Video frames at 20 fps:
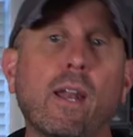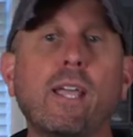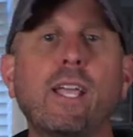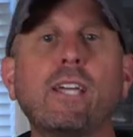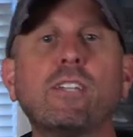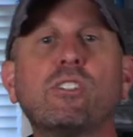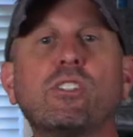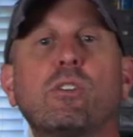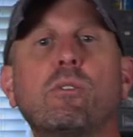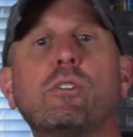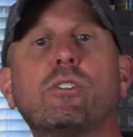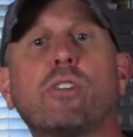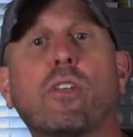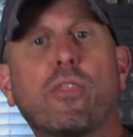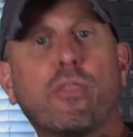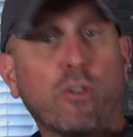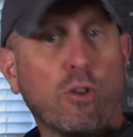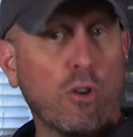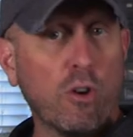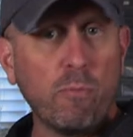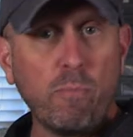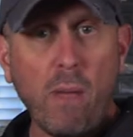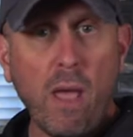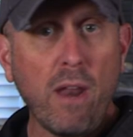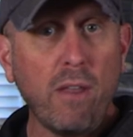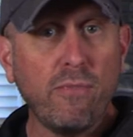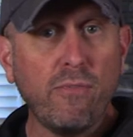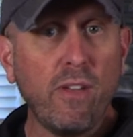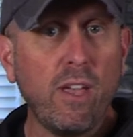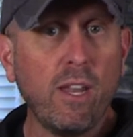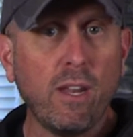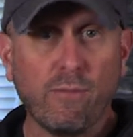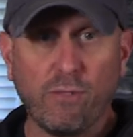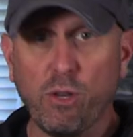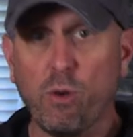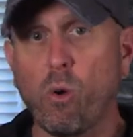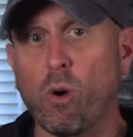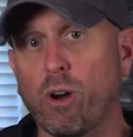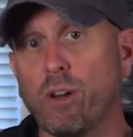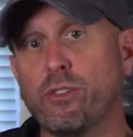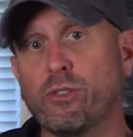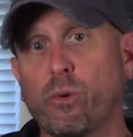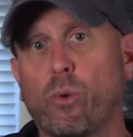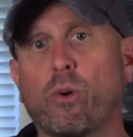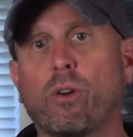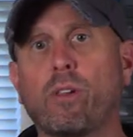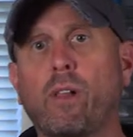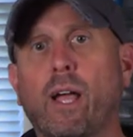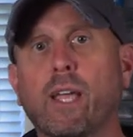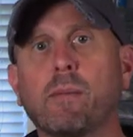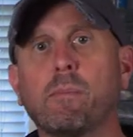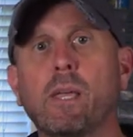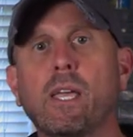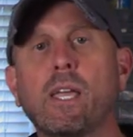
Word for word: And I guess there is a third benefit if you are a dork like